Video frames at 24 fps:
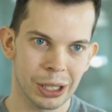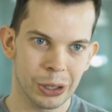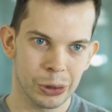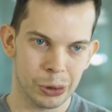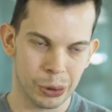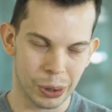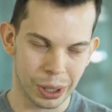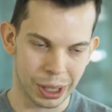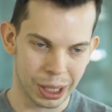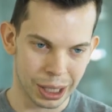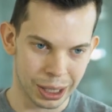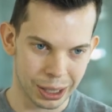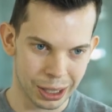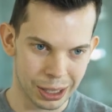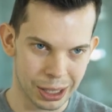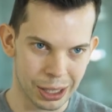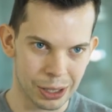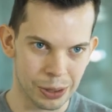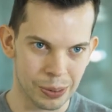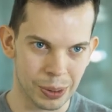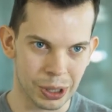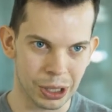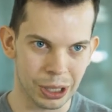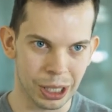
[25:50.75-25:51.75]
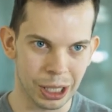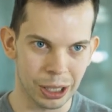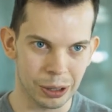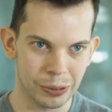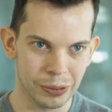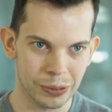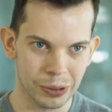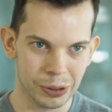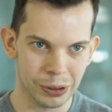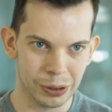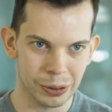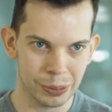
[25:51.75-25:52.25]
So I think this is very
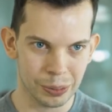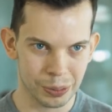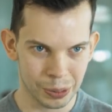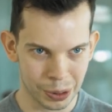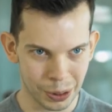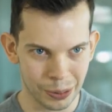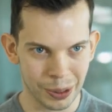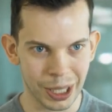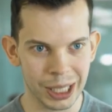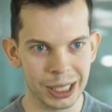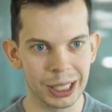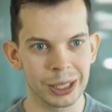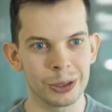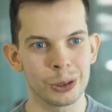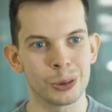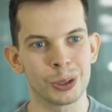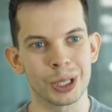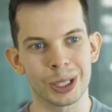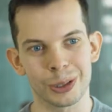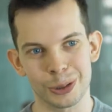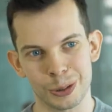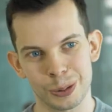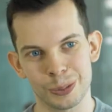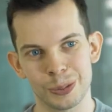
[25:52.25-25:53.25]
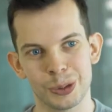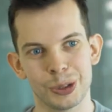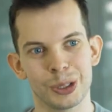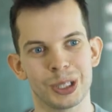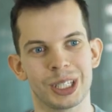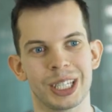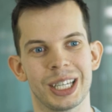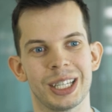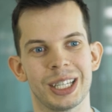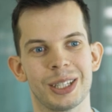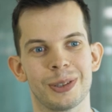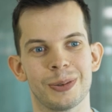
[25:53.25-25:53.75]
helpful, provided you can
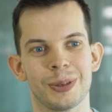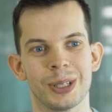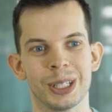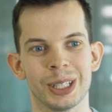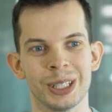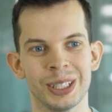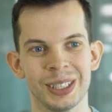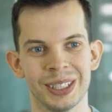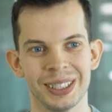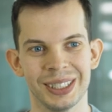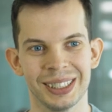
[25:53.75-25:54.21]
communicate well.